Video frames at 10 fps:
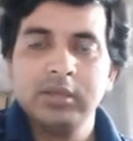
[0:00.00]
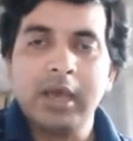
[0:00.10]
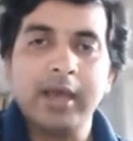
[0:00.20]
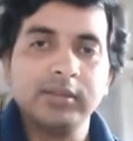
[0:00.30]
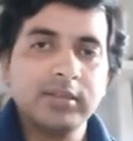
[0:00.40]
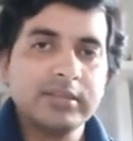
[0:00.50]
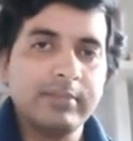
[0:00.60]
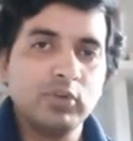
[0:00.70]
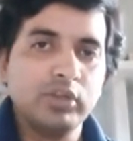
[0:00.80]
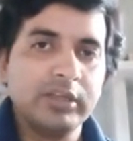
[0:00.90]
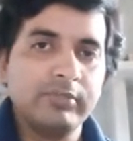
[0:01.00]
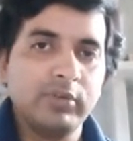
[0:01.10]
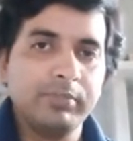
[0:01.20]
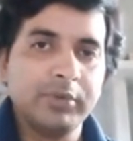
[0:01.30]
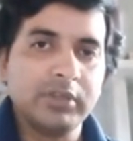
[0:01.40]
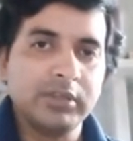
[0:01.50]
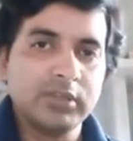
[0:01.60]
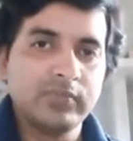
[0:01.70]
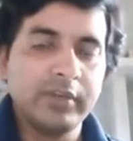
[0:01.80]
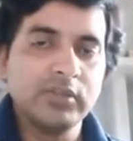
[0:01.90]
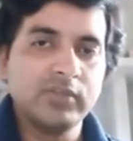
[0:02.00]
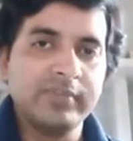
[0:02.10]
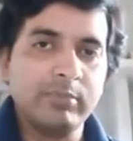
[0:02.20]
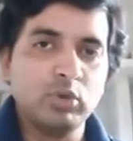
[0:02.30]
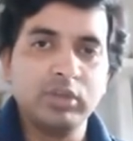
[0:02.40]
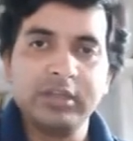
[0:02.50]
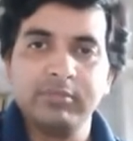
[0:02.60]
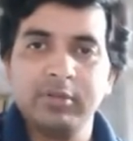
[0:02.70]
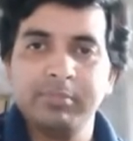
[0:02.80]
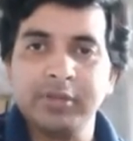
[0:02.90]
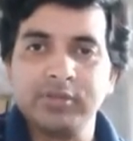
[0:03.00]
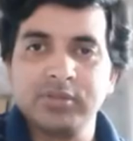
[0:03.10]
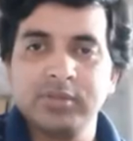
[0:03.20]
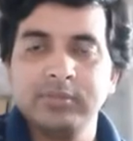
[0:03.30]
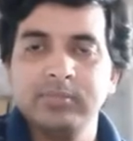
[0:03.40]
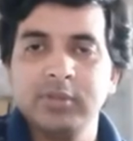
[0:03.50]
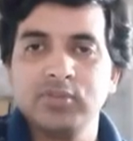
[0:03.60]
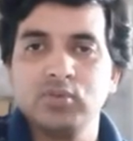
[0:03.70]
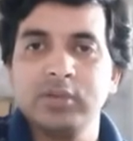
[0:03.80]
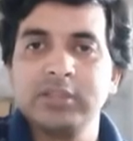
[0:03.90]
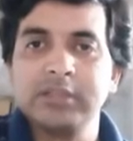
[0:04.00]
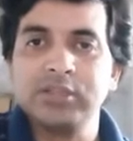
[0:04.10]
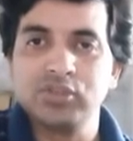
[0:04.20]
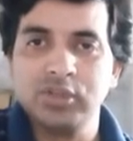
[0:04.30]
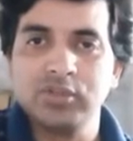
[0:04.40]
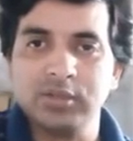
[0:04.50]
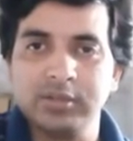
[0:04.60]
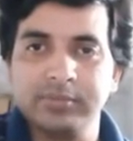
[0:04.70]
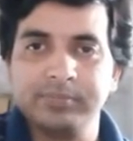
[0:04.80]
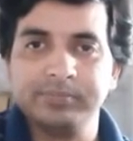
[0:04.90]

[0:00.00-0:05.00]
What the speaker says: And this embryonic development and this phase of embryonic development is known as gestation.